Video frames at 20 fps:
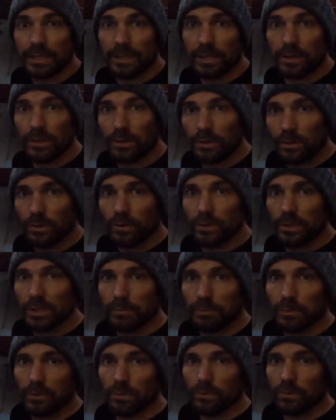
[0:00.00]
the
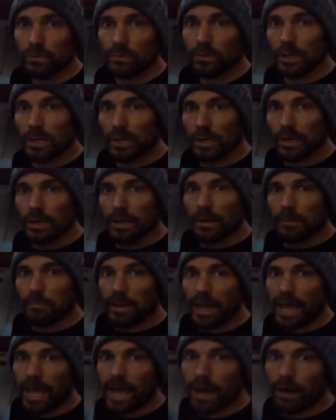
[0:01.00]
usable
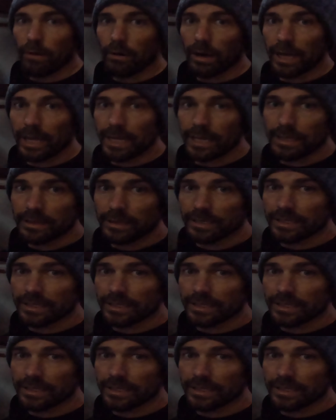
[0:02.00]
power in the